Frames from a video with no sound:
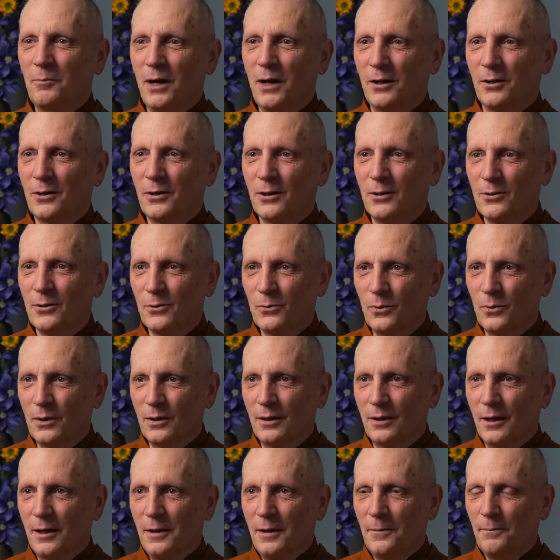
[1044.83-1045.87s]
Americans
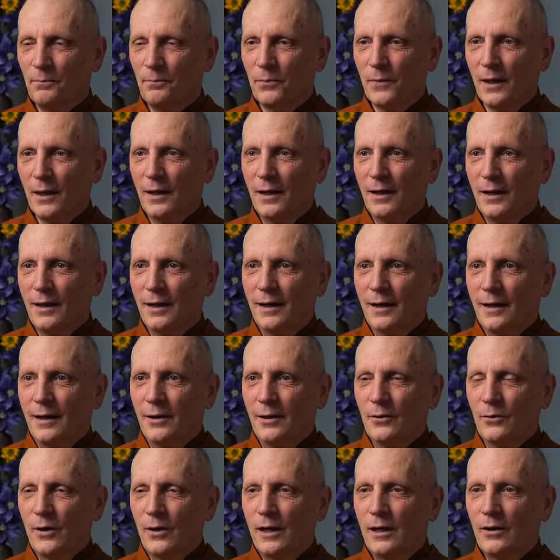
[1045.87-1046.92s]
were
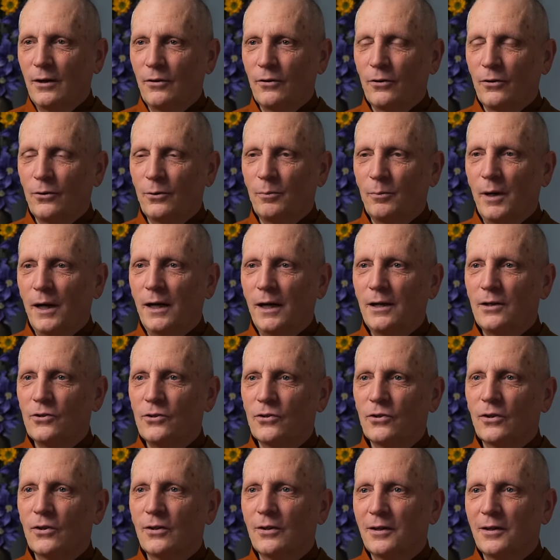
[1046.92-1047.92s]
right out of their minds.